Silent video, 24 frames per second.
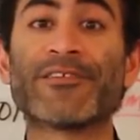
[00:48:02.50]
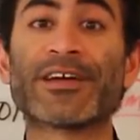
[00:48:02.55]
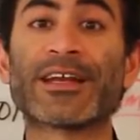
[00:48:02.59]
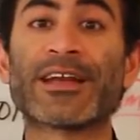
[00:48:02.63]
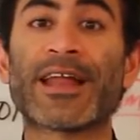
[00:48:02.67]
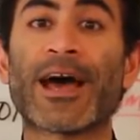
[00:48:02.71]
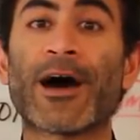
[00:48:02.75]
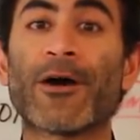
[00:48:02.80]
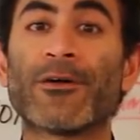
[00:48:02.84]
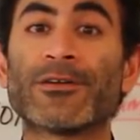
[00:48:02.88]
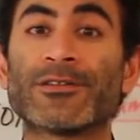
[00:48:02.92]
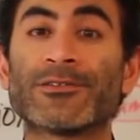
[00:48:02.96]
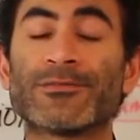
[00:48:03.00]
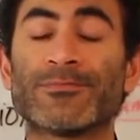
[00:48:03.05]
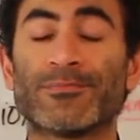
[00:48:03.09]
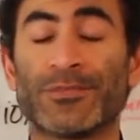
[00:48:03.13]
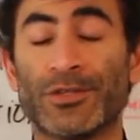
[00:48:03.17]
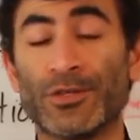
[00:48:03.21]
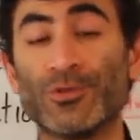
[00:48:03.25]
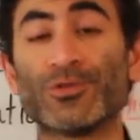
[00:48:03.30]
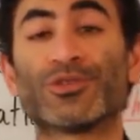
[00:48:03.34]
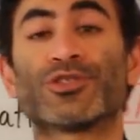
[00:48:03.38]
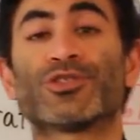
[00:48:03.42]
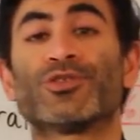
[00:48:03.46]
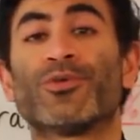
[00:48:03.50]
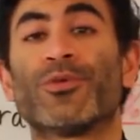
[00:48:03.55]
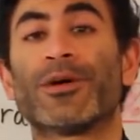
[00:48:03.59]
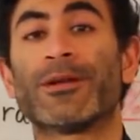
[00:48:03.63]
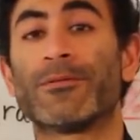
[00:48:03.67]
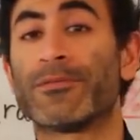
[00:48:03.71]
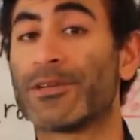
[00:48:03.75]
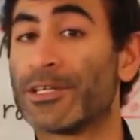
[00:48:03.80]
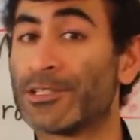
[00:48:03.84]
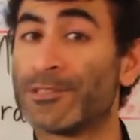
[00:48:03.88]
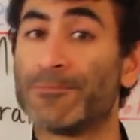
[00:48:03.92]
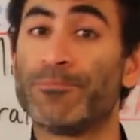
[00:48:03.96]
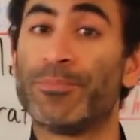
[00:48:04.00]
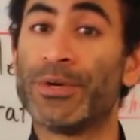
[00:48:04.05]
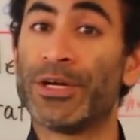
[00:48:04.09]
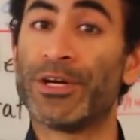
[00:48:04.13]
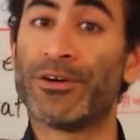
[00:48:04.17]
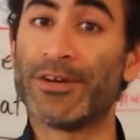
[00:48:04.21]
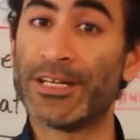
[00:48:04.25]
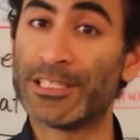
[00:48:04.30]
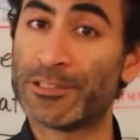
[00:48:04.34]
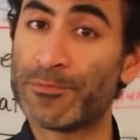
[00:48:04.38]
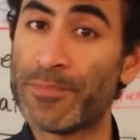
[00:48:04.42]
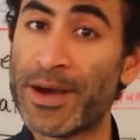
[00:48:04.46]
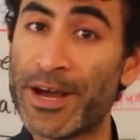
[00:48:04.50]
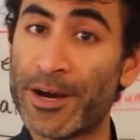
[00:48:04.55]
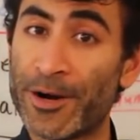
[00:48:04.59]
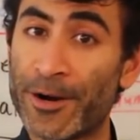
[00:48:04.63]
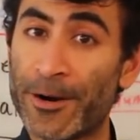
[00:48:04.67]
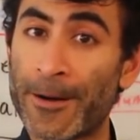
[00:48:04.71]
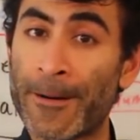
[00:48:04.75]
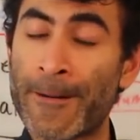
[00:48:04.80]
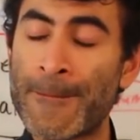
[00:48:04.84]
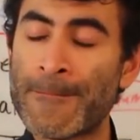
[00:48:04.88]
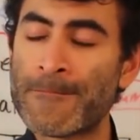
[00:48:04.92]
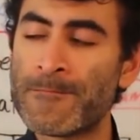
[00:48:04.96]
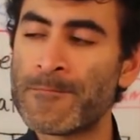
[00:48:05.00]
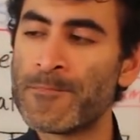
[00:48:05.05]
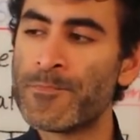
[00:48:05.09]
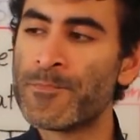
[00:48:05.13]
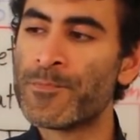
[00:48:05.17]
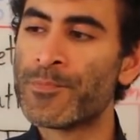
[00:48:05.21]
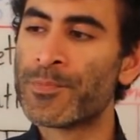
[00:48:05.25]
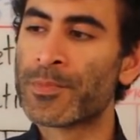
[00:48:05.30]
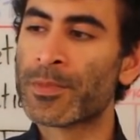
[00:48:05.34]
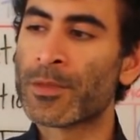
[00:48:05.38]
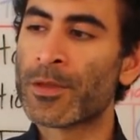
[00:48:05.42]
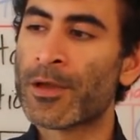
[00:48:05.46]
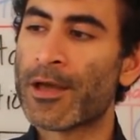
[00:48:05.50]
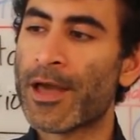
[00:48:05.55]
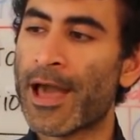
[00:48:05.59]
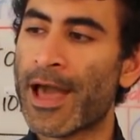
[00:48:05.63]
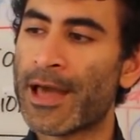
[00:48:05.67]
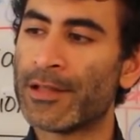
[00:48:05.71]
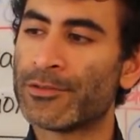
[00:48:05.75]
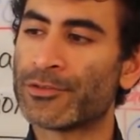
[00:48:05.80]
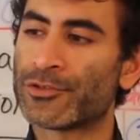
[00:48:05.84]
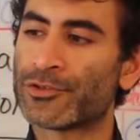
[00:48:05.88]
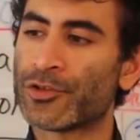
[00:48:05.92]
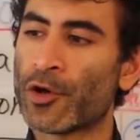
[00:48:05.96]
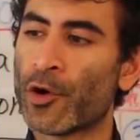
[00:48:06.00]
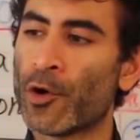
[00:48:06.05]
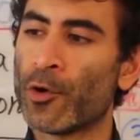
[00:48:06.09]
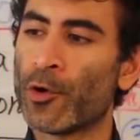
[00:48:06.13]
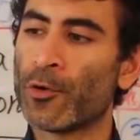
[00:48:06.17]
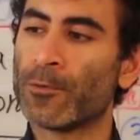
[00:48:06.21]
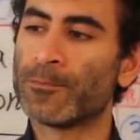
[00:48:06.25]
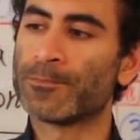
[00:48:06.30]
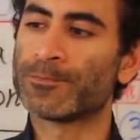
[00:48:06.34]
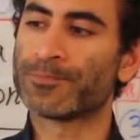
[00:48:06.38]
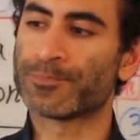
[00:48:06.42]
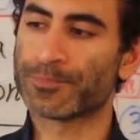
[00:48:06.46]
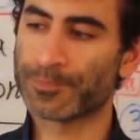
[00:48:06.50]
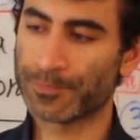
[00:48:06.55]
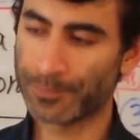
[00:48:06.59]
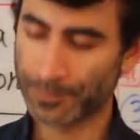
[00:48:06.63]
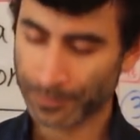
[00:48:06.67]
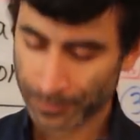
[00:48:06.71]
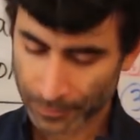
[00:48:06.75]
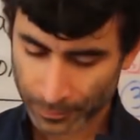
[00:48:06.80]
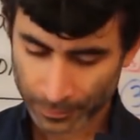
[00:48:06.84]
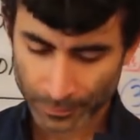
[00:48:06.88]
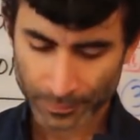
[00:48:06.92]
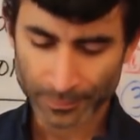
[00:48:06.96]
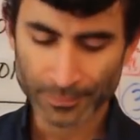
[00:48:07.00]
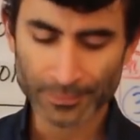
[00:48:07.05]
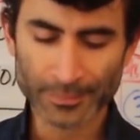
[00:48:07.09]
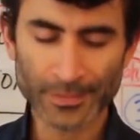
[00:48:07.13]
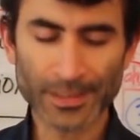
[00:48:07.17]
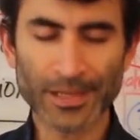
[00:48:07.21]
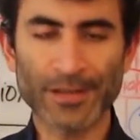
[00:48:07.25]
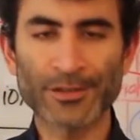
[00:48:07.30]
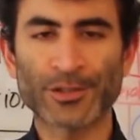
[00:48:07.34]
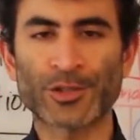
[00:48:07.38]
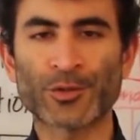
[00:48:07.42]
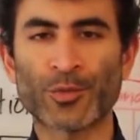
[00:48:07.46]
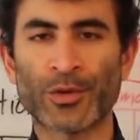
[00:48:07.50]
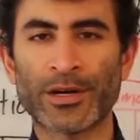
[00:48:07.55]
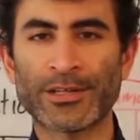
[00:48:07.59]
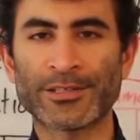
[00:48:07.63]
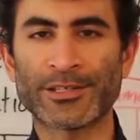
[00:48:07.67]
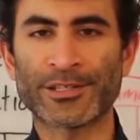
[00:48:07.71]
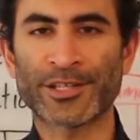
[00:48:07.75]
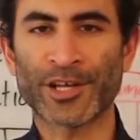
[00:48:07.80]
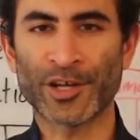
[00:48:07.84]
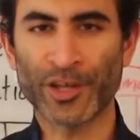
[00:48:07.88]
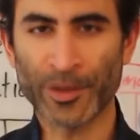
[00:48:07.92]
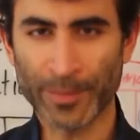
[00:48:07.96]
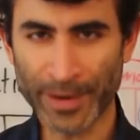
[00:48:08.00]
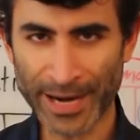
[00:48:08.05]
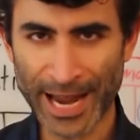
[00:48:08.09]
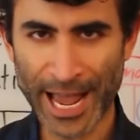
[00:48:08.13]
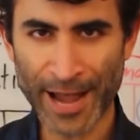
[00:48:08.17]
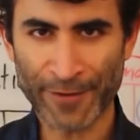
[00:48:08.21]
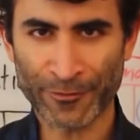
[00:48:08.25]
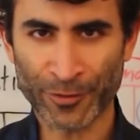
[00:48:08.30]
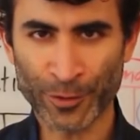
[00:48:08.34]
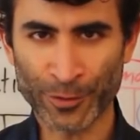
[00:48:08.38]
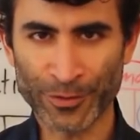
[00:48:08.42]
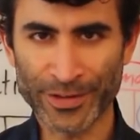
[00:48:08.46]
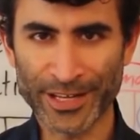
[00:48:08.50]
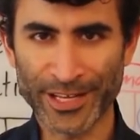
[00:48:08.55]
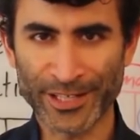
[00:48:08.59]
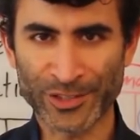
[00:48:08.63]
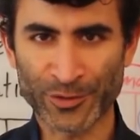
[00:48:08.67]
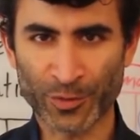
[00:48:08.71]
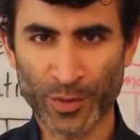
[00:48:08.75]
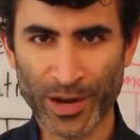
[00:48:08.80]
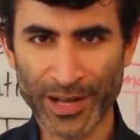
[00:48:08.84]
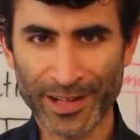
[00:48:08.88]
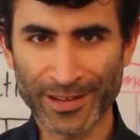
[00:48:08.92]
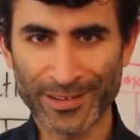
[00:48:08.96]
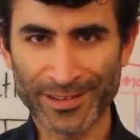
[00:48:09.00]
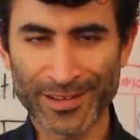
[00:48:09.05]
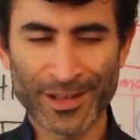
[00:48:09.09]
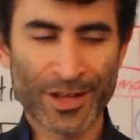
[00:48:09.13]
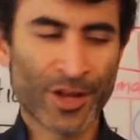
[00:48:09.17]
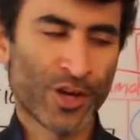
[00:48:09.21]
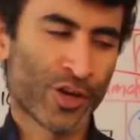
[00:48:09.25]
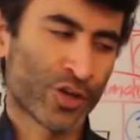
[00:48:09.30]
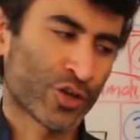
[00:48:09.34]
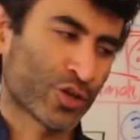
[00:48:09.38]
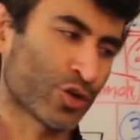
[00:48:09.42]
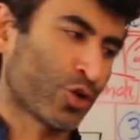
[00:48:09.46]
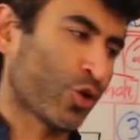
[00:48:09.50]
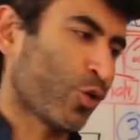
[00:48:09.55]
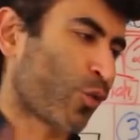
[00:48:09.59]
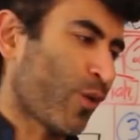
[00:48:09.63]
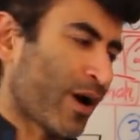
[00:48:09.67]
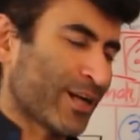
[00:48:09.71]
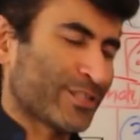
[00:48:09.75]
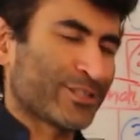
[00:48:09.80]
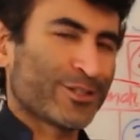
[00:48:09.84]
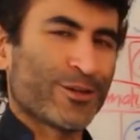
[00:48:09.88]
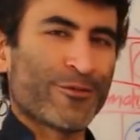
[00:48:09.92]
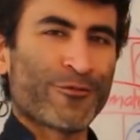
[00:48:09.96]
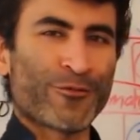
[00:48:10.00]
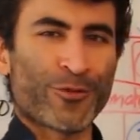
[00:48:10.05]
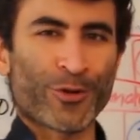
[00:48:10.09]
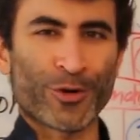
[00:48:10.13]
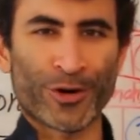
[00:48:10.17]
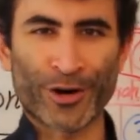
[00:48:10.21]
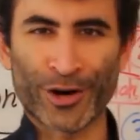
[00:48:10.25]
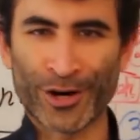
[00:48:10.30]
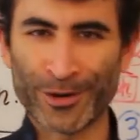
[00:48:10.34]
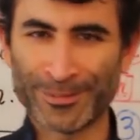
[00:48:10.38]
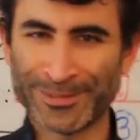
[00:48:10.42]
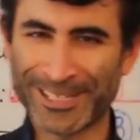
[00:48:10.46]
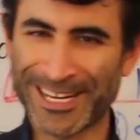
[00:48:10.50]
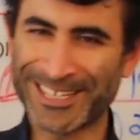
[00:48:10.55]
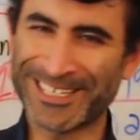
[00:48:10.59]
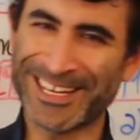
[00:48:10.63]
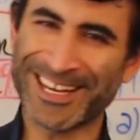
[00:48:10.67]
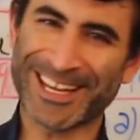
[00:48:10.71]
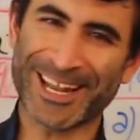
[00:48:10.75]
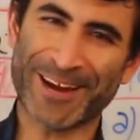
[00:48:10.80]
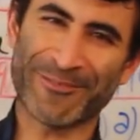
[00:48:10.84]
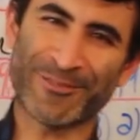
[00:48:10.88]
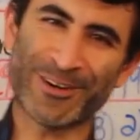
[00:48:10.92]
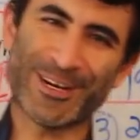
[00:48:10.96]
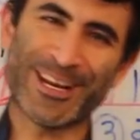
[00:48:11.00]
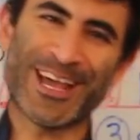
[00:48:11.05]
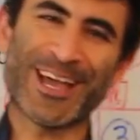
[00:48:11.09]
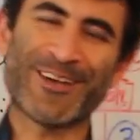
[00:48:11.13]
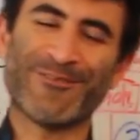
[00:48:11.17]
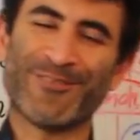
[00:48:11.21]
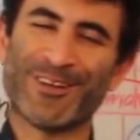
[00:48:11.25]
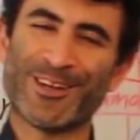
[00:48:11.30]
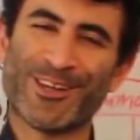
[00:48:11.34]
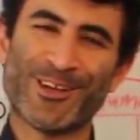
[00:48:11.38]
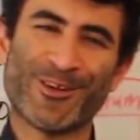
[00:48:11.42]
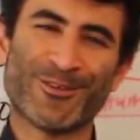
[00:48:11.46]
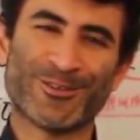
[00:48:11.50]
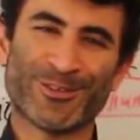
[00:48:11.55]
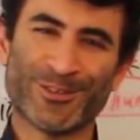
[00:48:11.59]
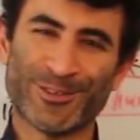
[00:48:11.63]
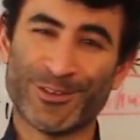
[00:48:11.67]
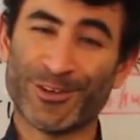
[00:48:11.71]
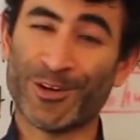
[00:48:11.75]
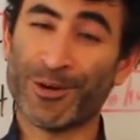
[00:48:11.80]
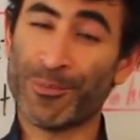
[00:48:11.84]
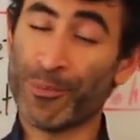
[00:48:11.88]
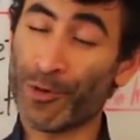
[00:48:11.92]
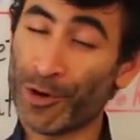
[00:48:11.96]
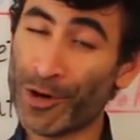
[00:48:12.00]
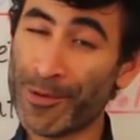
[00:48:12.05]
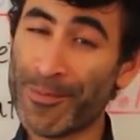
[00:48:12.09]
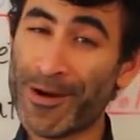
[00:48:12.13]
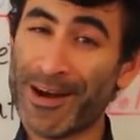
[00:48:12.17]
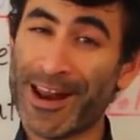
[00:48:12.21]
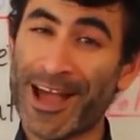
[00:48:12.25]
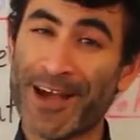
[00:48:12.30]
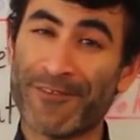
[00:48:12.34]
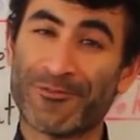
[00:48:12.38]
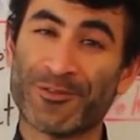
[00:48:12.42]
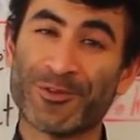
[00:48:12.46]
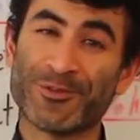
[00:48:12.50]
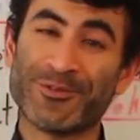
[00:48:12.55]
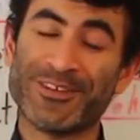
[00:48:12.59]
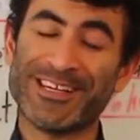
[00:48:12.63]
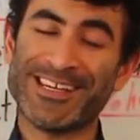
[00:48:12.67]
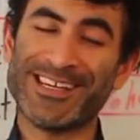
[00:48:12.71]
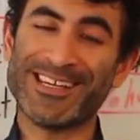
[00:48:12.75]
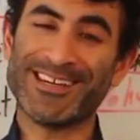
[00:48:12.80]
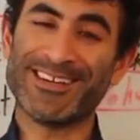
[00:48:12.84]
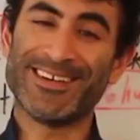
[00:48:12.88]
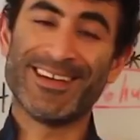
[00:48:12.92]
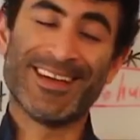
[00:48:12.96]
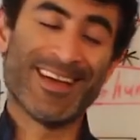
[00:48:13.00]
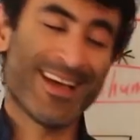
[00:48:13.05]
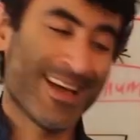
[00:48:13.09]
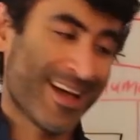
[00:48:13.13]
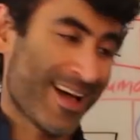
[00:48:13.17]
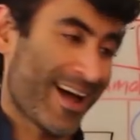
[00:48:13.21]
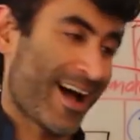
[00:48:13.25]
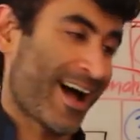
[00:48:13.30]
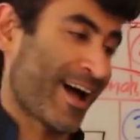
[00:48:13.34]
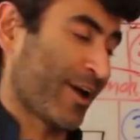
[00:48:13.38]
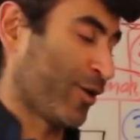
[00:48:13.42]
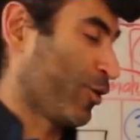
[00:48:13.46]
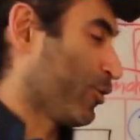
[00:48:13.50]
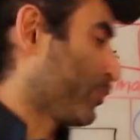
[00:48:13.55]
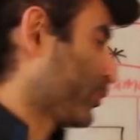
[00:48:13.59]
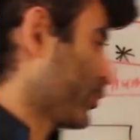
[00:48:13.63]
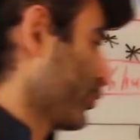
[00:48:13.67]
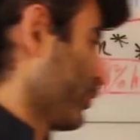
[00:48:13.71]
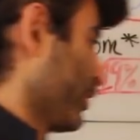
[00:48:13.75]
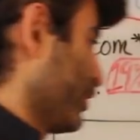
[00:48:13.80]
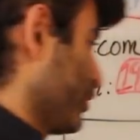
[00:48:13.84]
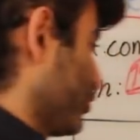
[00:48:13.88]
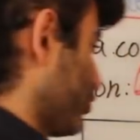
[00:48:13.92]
love it now, used to it because bitter is better. And so, I just wanted to tell you about Aphro-D as well. Go watch the four herbs I take every day video to learn more about Aphro-D. I hope you